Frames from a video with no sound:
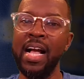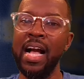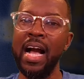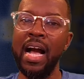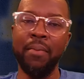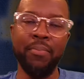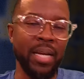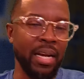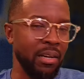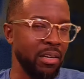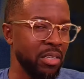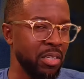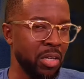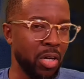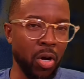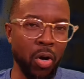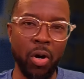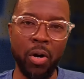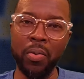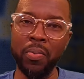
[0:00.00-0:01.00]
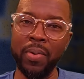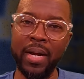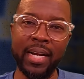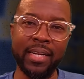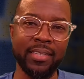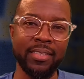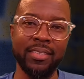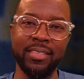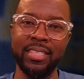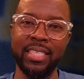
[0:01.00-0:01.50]
I'm not going to go on
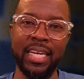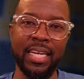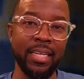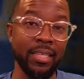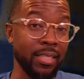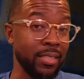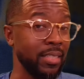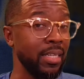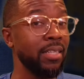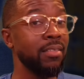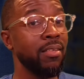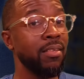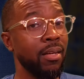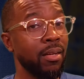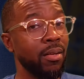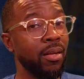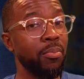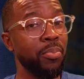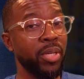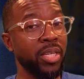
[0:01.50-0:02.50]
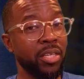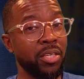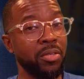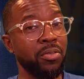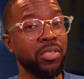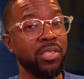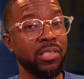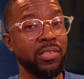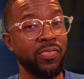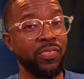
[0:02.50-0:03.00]
record saying, because I picked
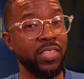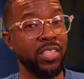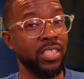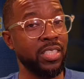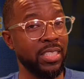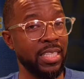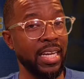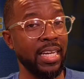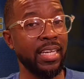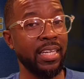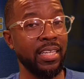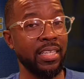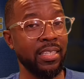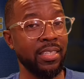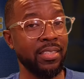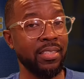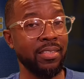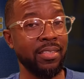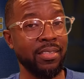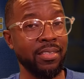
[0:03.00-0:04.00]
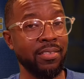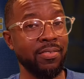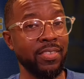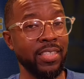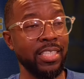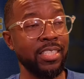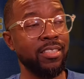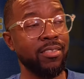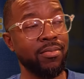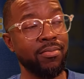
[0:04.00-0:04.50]
Houston to finish second in the
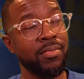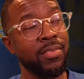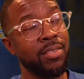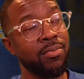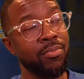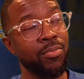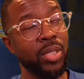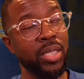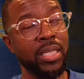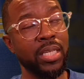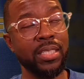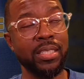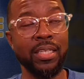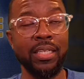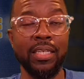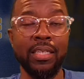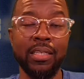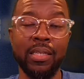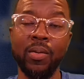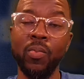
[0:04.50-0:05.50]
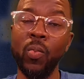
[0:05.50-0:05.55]
division, but they end up